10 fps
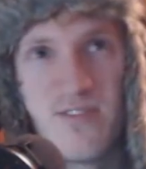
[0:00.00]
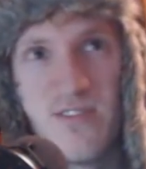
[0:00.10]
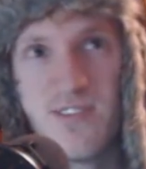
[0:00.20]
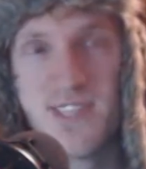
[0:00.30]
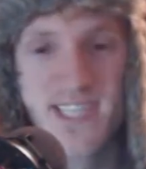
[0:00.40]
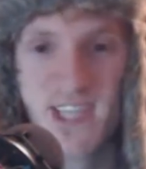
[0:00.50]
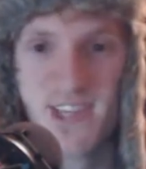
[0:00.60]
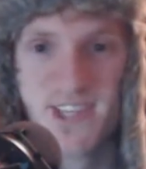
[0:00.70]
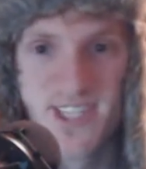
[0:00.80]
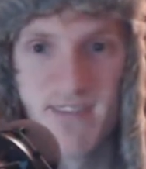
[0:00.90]
or 6th
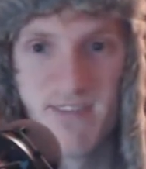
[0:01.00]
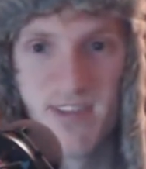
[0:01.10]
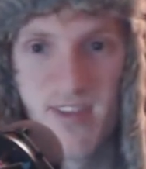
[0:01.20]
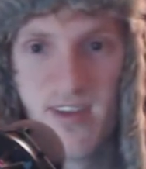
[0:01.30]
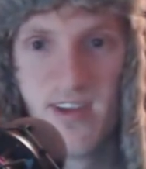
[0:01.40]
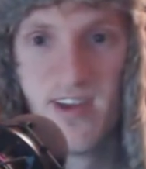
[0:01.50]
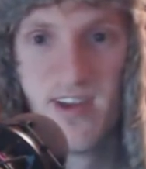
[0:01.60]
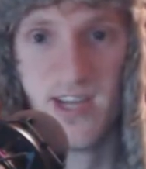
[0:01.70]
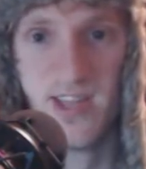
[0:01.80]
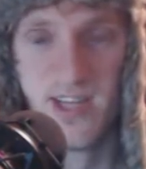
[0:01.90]
and 7th
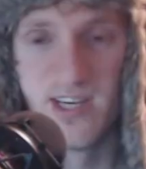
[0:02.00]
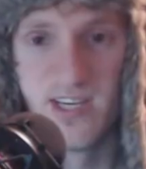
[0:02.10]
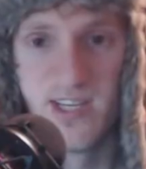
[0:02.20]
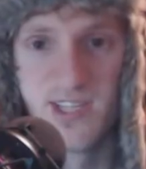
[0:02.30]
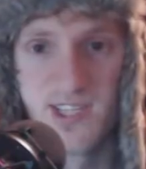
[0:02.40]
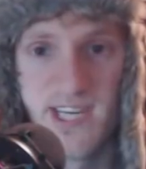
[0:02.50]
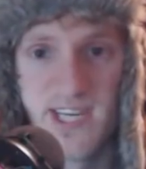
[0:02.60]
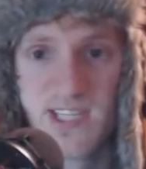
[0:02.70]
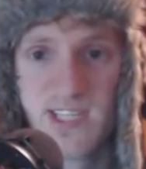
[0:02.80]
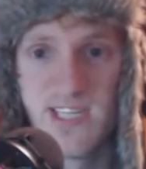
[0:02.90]
in the
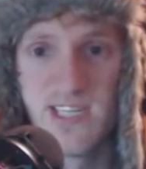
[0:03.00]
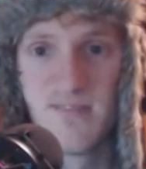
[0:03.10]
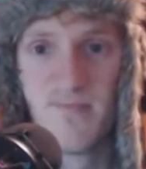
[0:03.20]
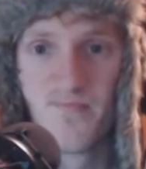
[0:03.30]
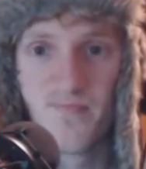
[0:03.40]
standings now,